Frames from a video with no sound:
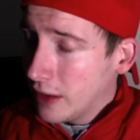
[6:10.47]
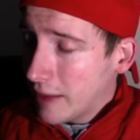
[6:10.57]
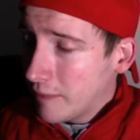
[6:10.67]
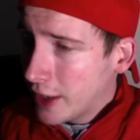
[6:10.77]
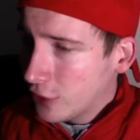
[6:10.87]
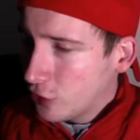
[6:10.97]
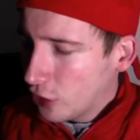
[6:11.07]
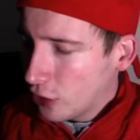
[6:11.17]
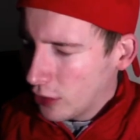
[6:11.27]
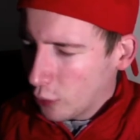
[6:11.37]
I'm not
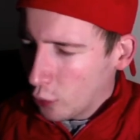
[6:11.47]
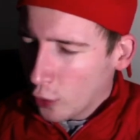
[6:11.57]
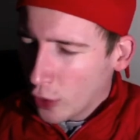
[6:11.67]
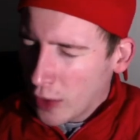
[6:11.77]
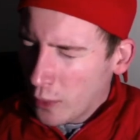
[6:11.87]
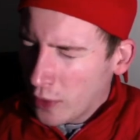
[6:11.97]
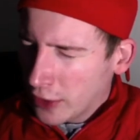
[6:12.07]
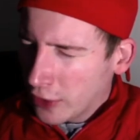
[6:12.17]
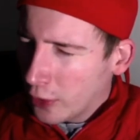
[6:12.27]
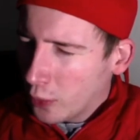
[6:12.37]
sure where I want to
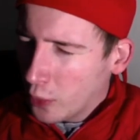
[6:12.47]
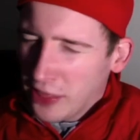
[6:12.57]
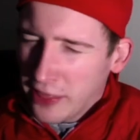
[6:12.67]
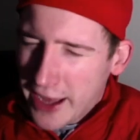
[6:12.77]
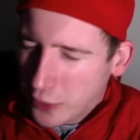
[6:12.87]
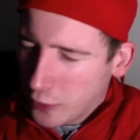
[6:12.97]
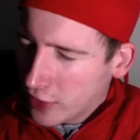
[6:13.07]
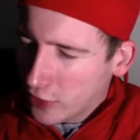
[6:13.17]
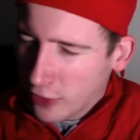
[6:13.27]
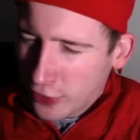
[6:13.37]
go with that
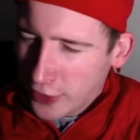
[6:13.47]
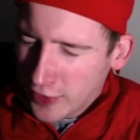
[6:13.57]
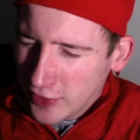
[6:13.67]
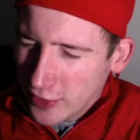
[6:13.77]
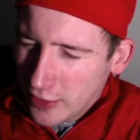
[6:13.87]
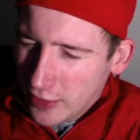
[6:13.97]
direction of things.